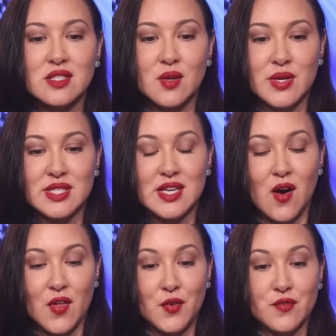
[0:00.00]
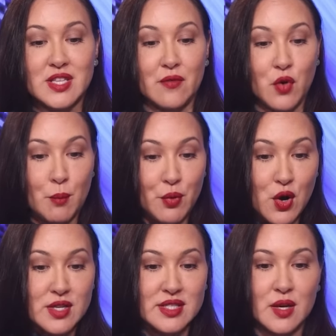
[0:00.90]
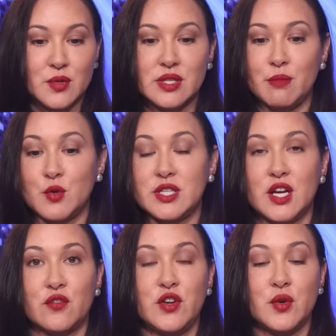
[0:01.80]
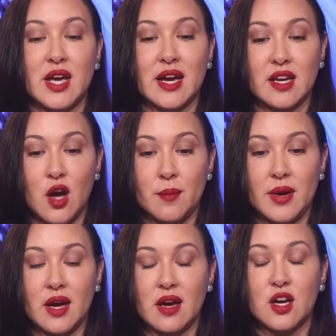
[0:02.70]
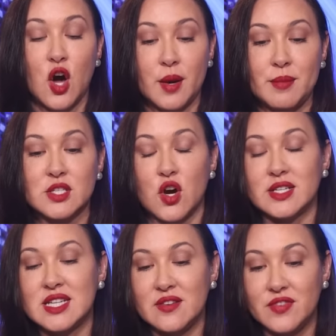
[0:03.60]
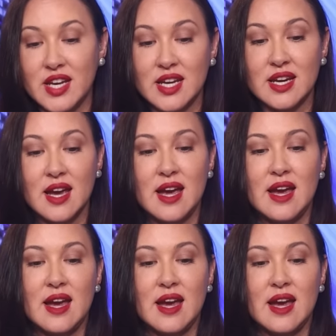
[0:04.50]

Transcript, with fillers: So he's the author of several books. He was the most interviewed econom, uh, economist on TV,